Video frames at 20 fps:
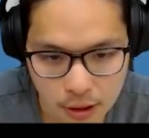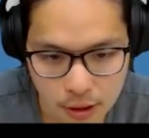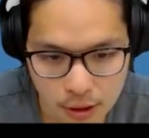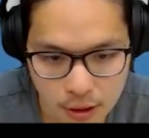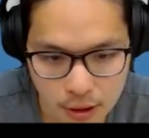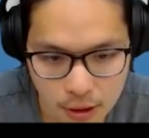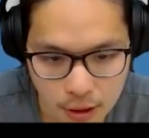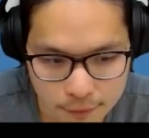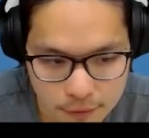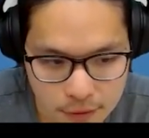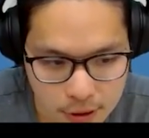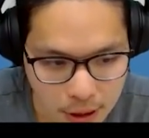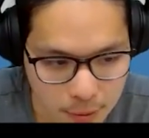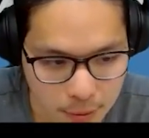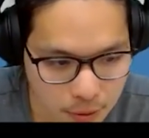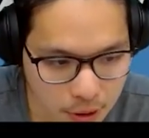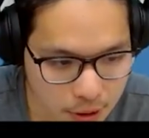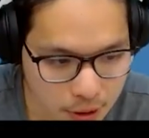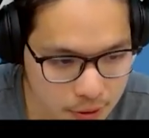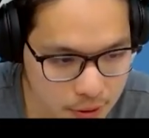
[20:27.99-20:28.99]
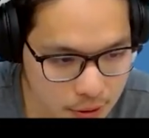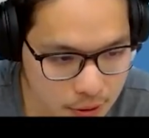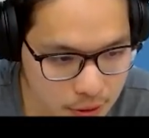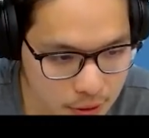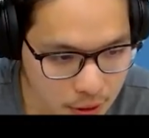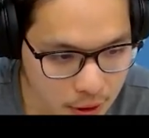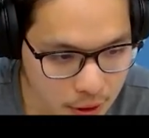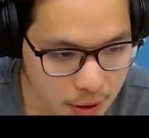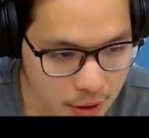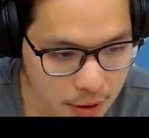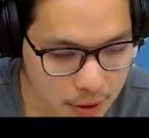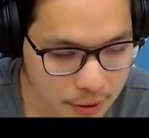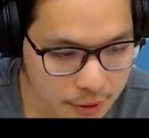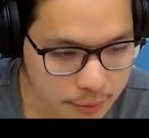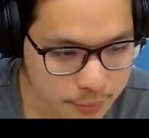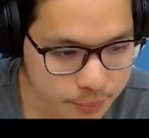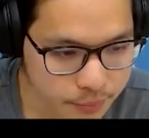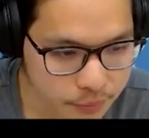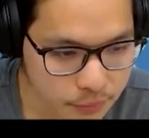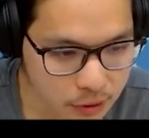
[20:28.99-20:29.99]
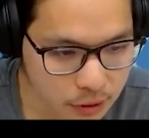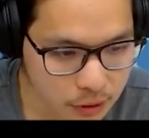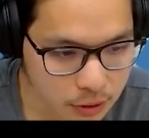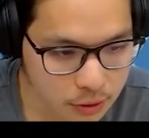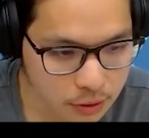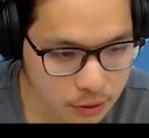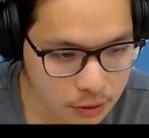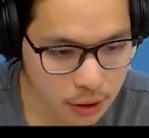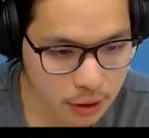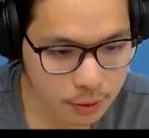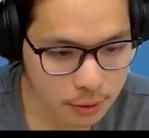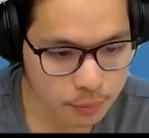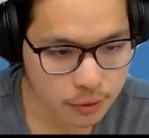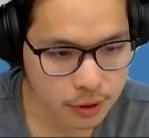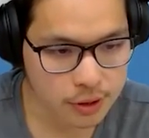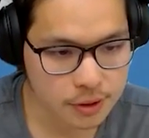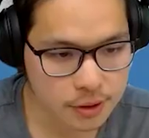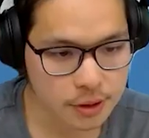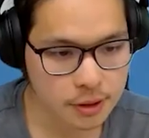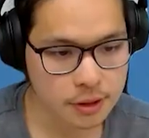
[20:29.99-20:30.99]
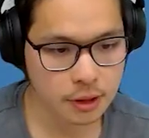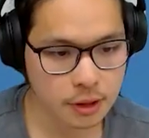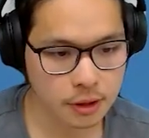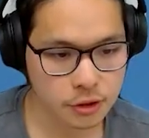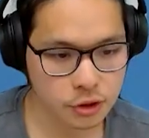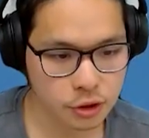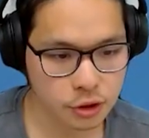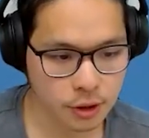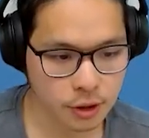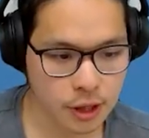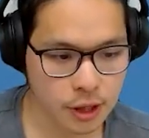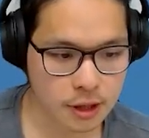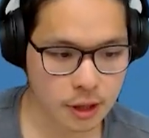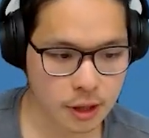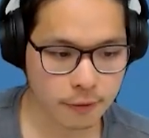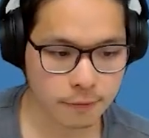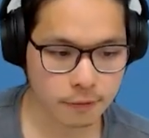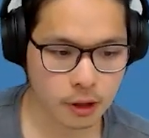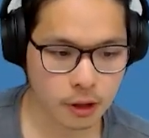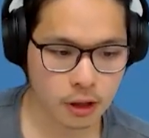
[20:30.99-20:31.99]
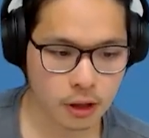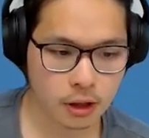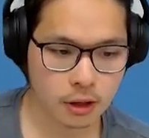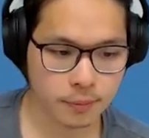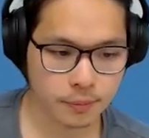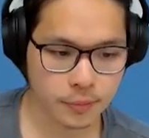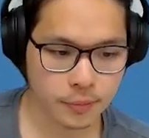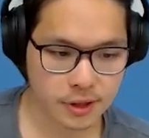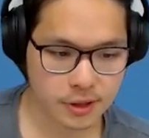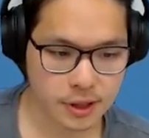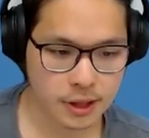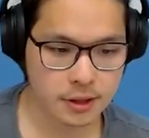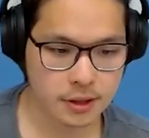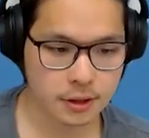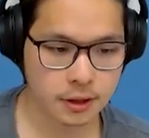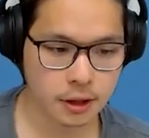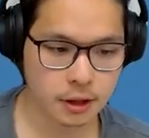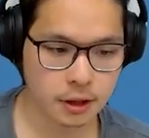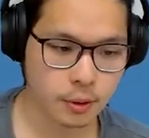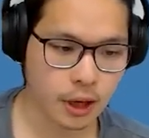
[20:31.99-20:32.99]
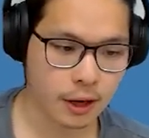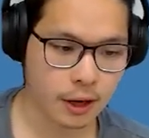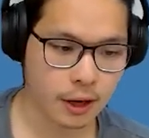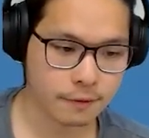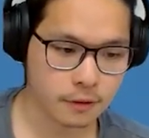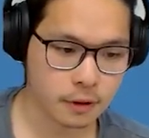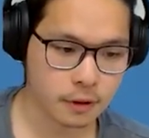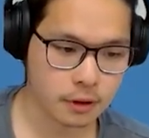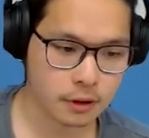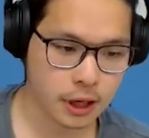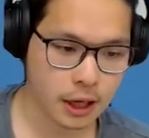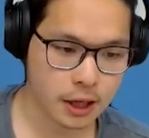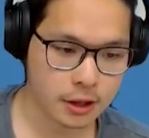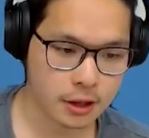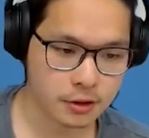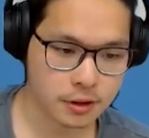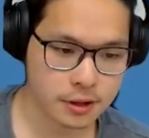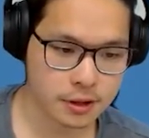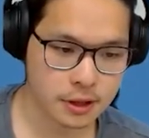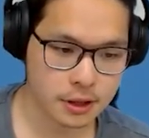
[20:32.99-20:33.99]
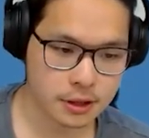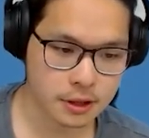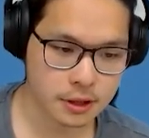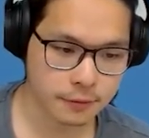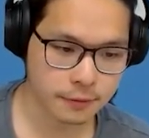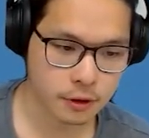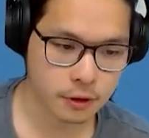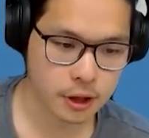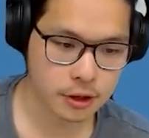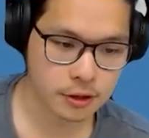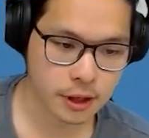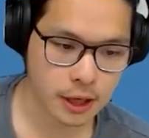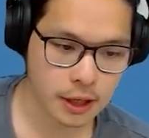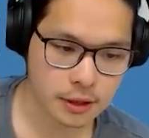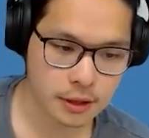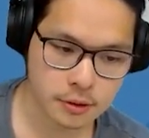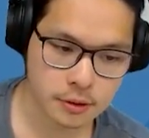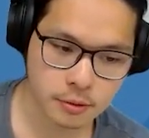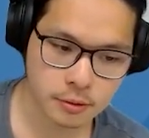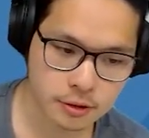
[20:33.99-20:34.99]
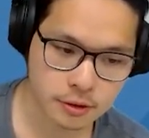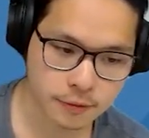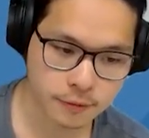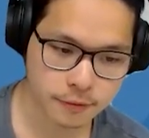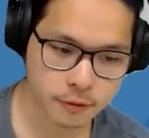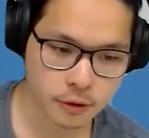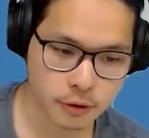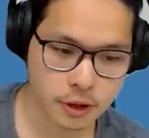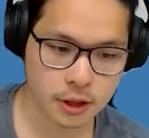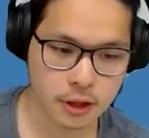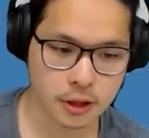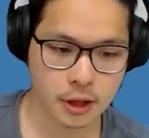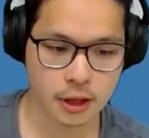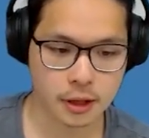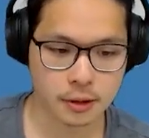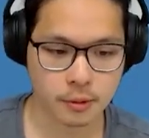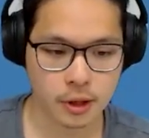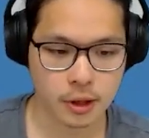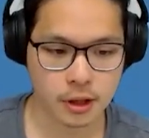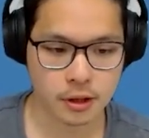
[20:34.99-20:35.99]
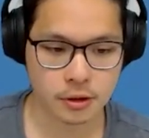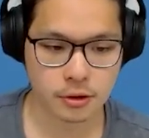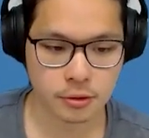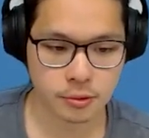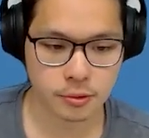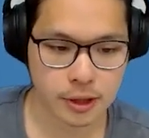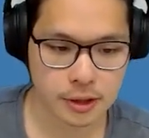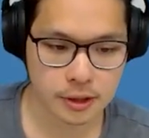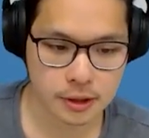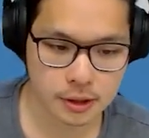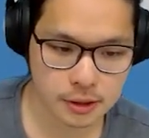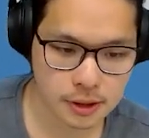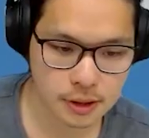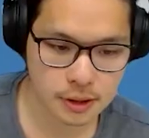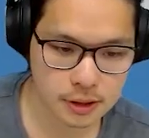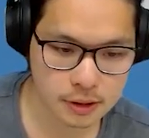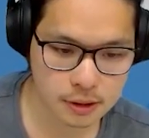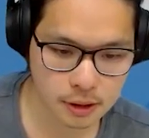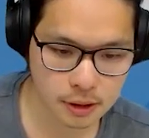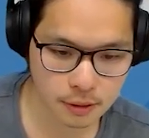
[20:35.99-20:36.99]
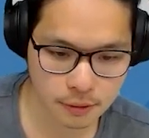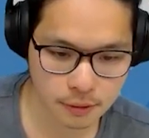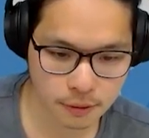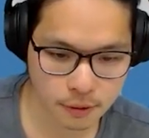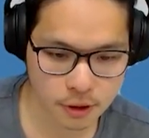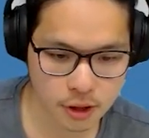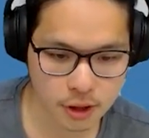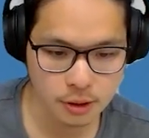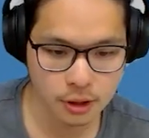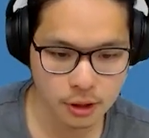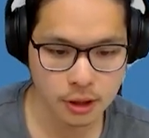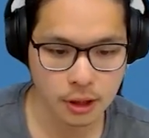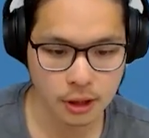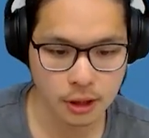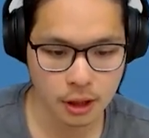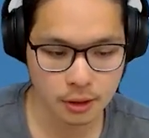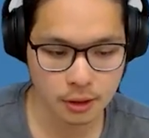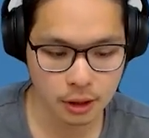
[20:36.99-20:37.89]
of Taiwan. And this is the showcase of the 6 scale. We have 960, 480, 240, and 120, 60, and 30